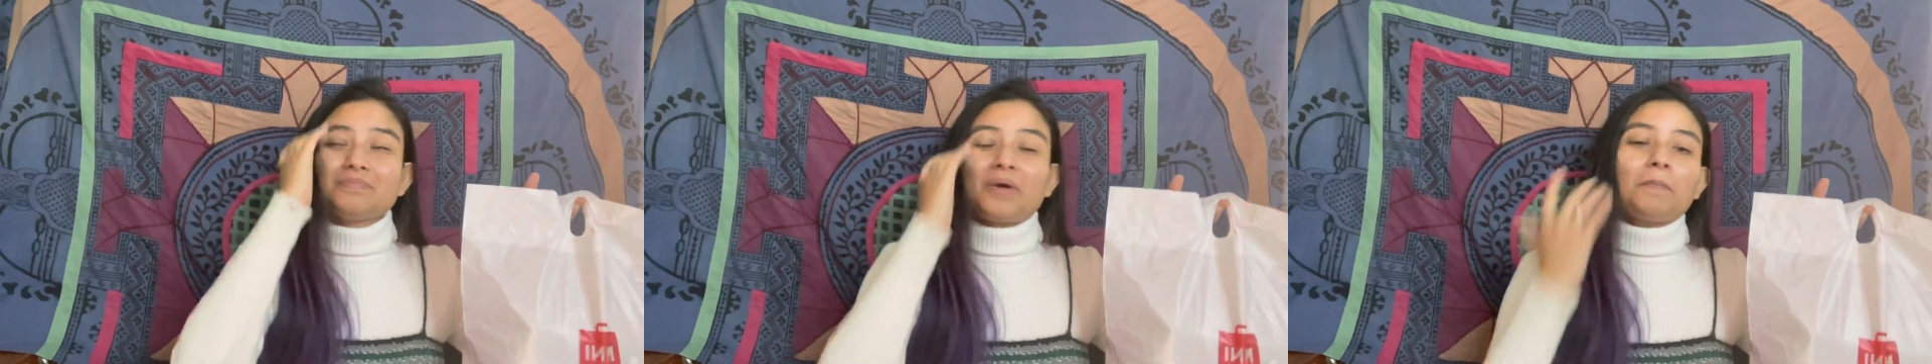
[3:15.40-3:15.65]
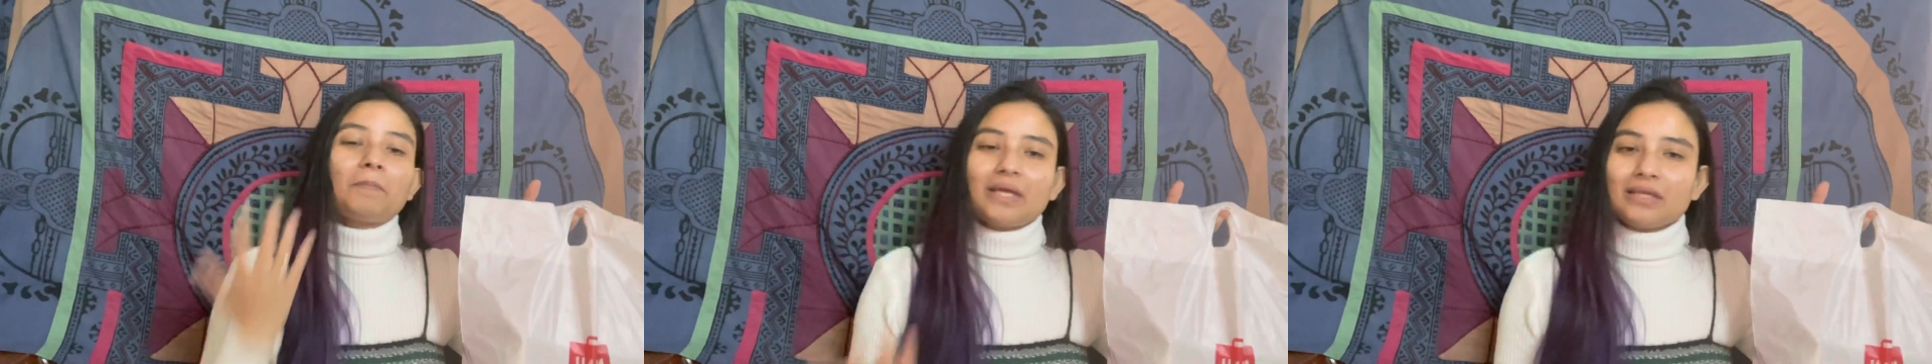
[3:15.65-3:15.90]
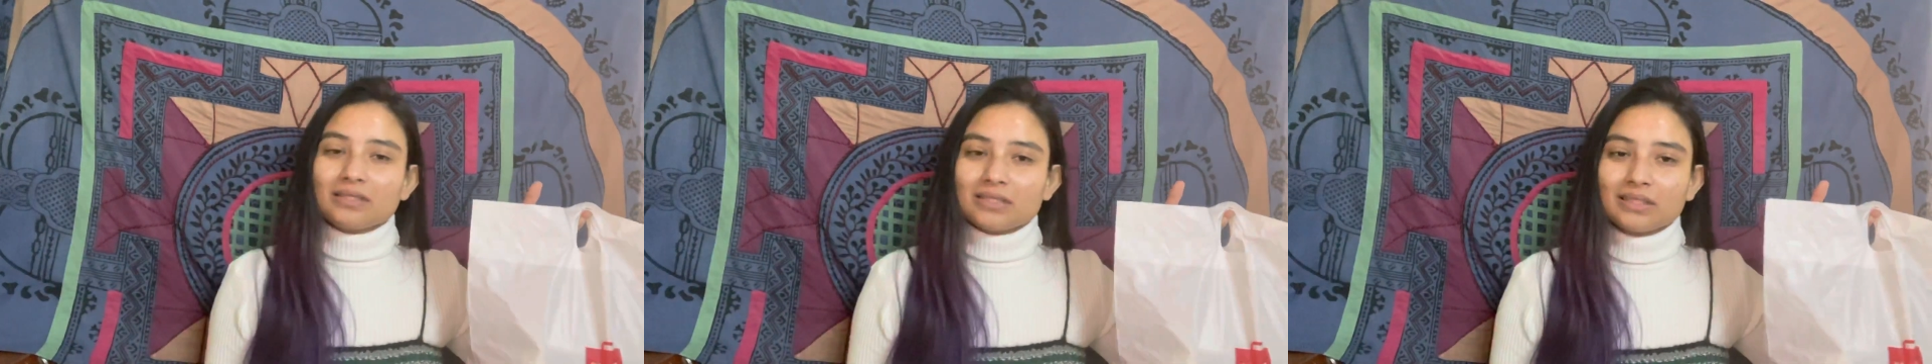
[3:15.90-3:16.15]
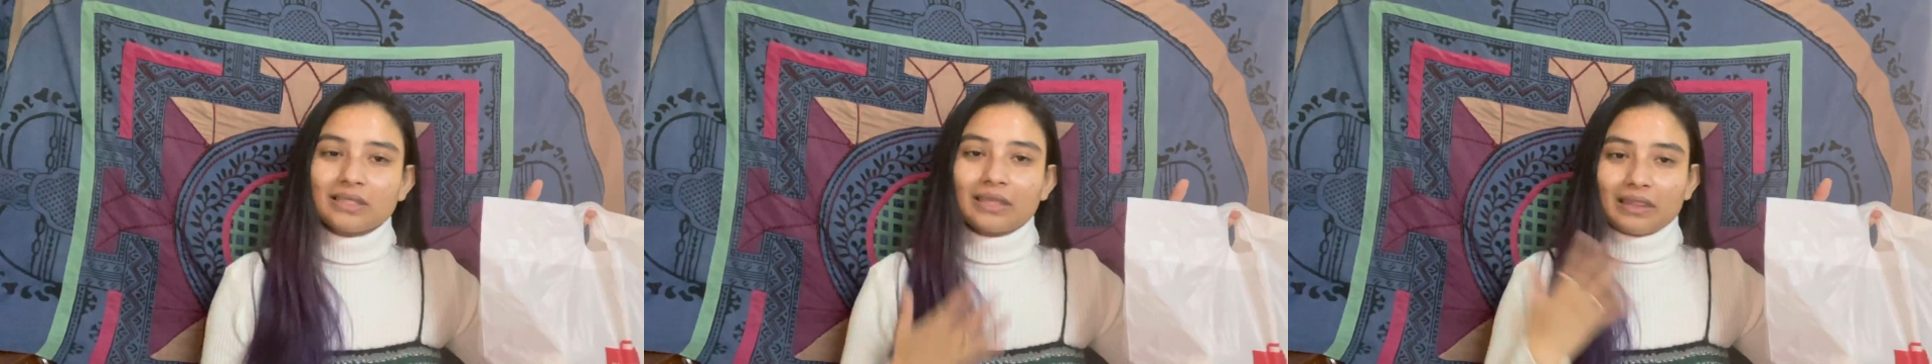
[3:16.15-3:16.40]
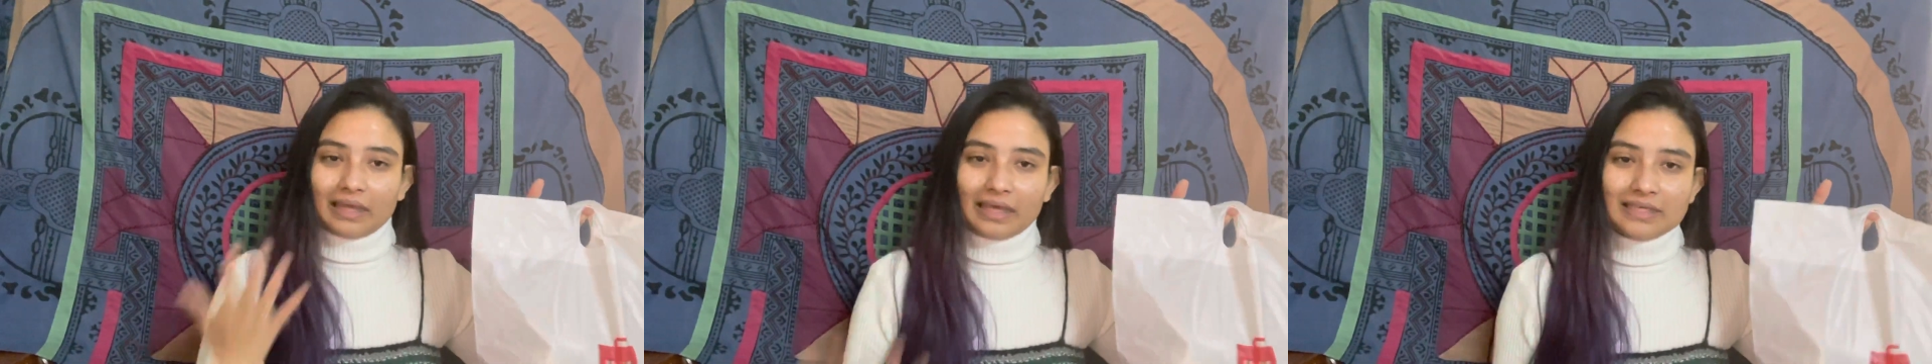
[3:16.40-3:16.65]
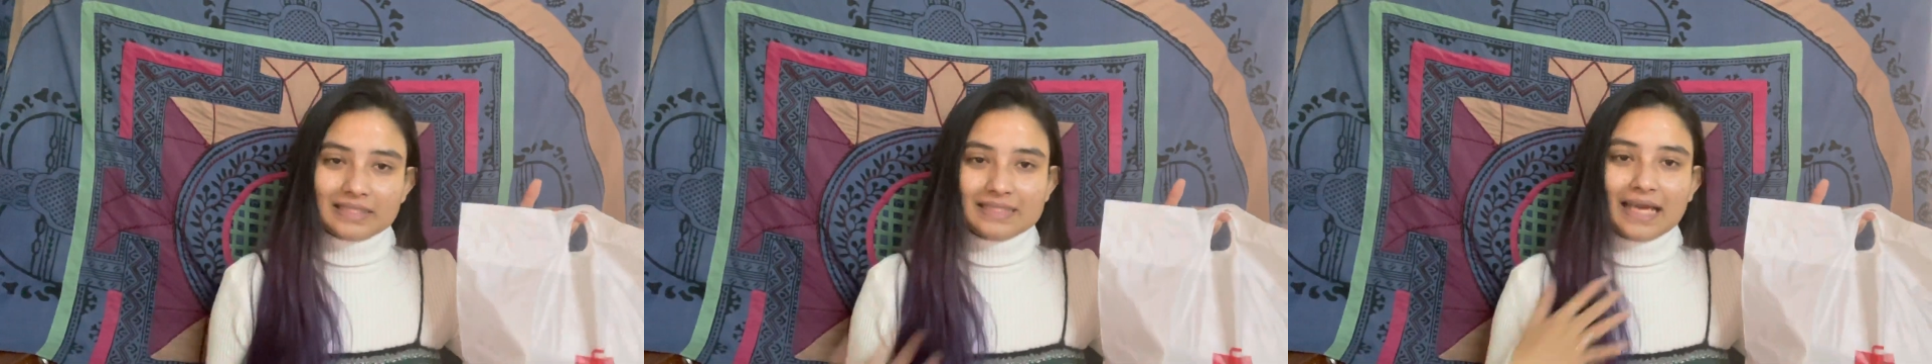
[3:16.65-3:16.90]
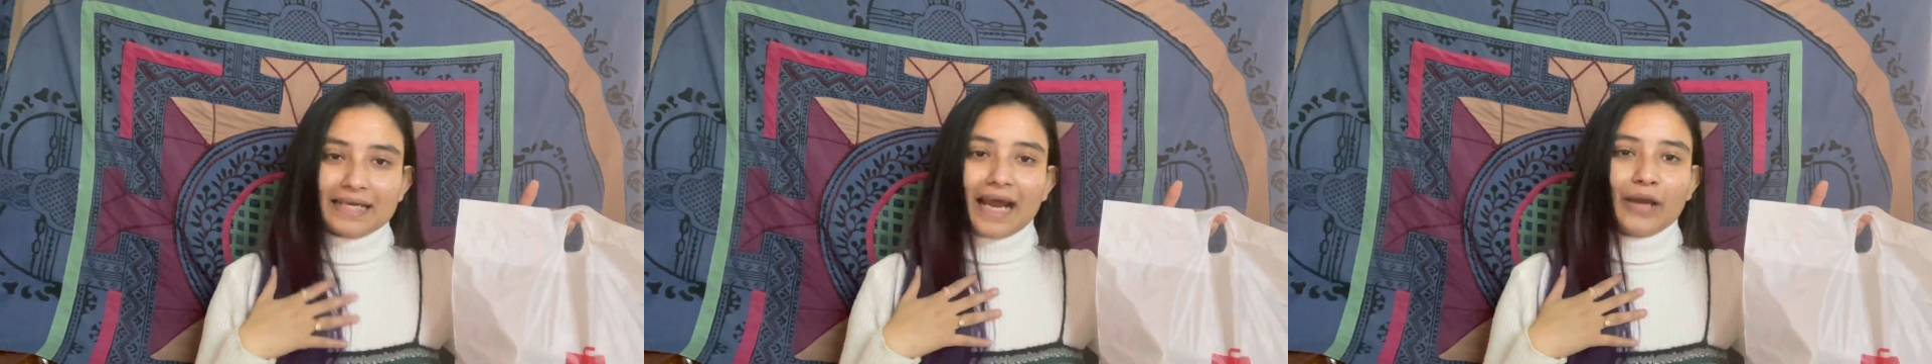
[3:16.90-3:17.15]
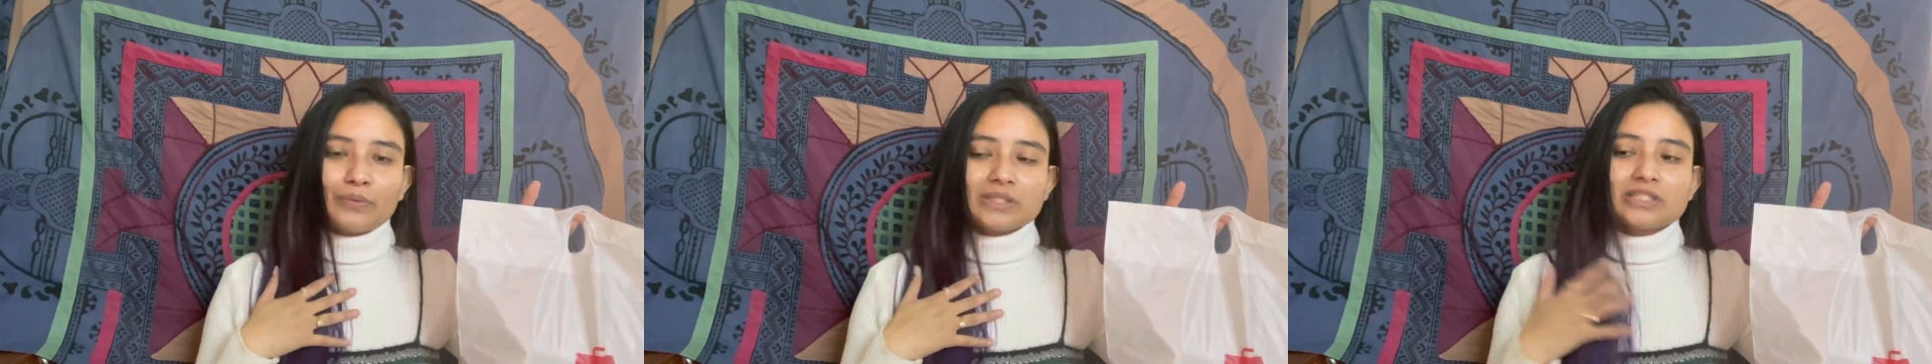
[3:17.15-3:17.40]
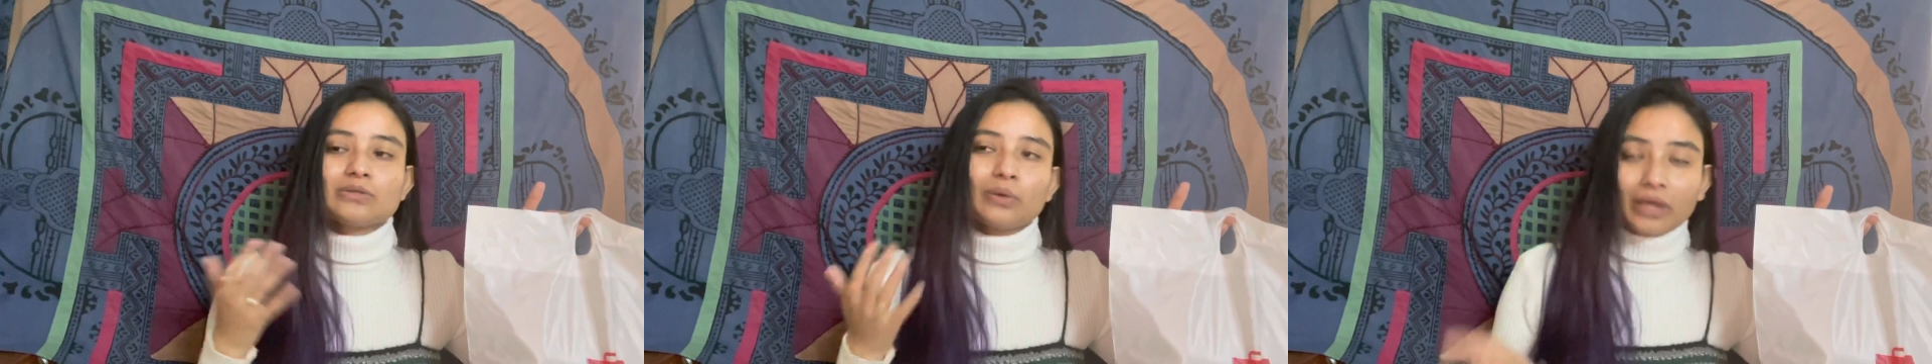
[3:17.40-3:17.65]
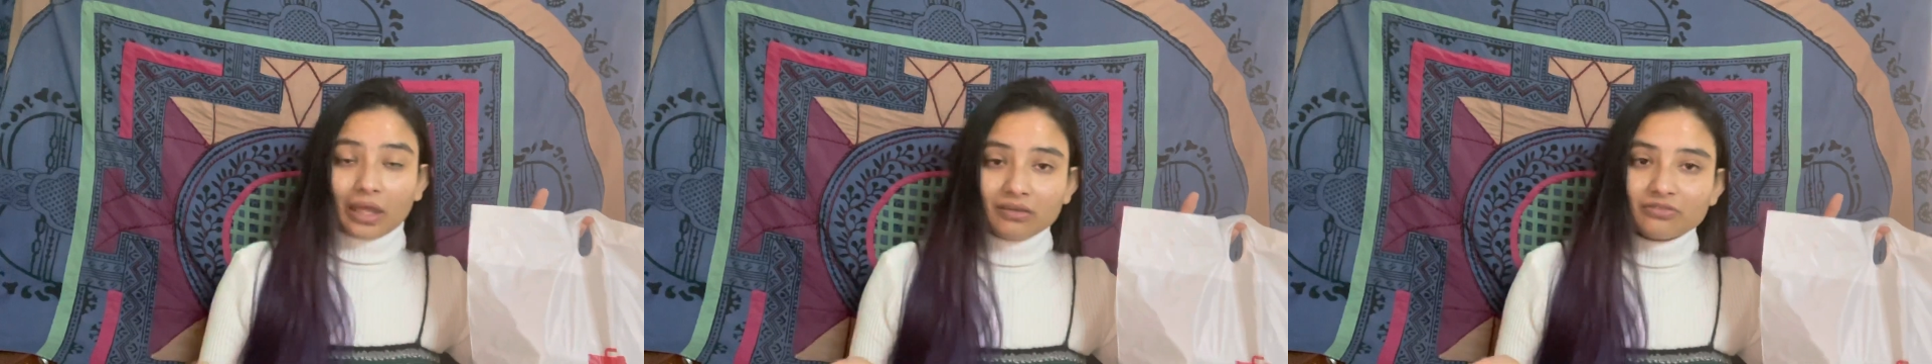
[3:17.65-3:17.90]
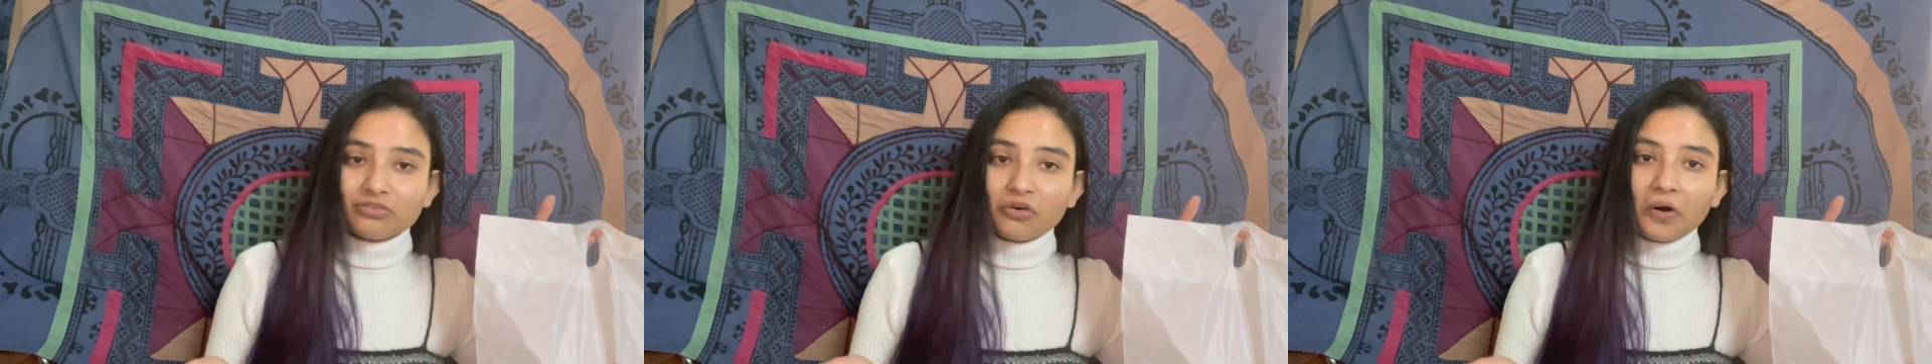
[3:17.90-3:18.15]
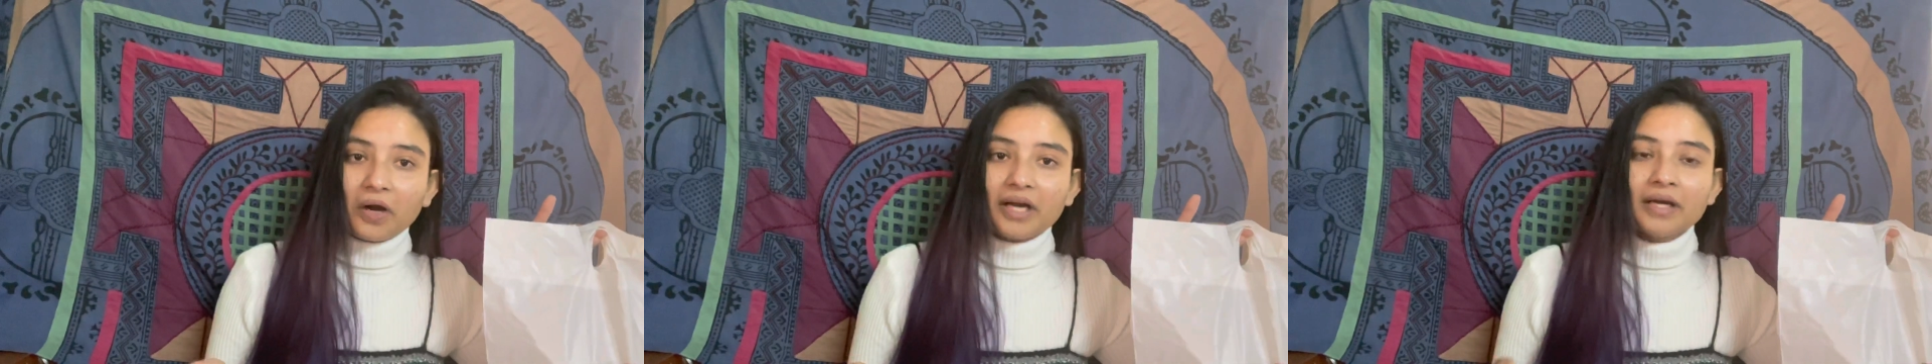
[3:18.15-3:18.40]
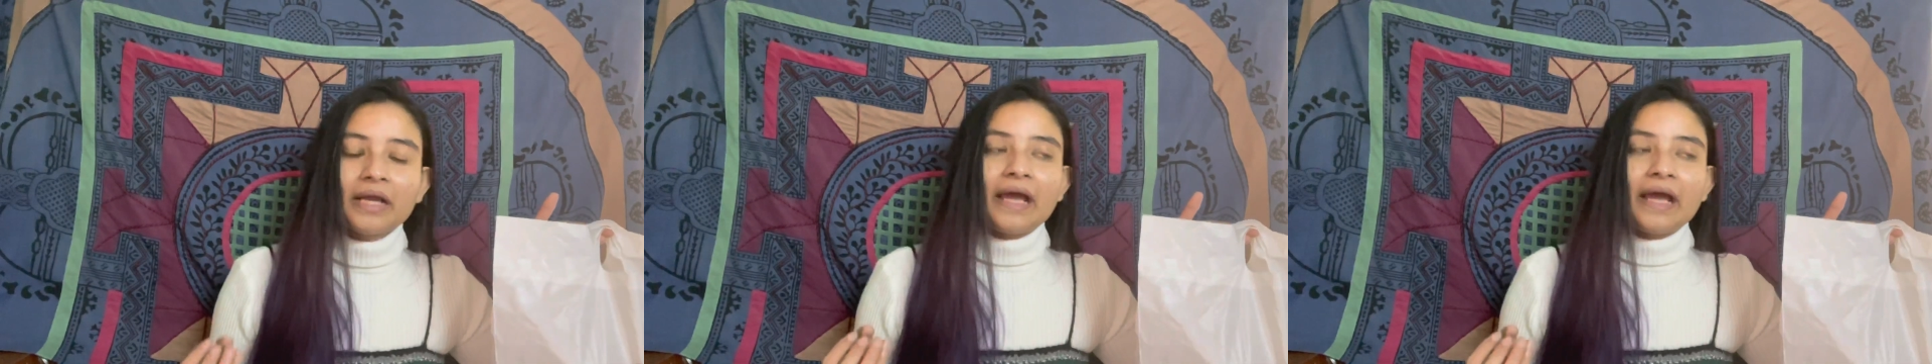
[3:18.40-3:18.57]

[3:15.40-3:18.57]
many things that I was looking for.